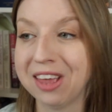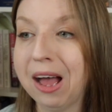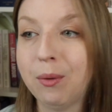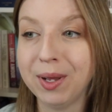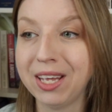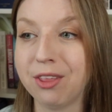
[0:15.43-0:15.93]

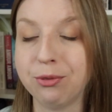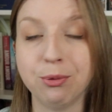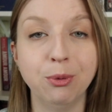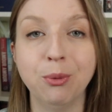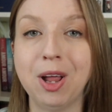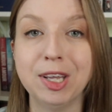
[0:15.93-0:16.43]
how I get
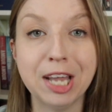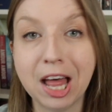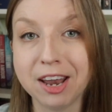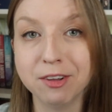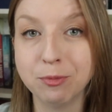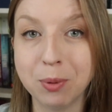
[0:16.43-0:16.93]
through a
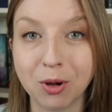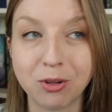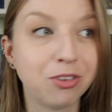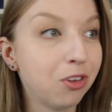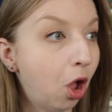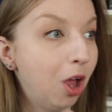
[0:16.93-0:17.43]
lot of
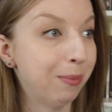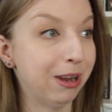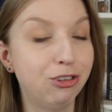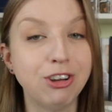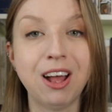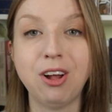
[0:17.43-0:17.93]
books on my
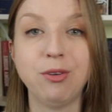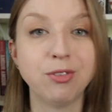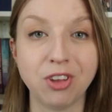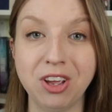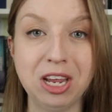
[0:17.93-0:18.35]
shelves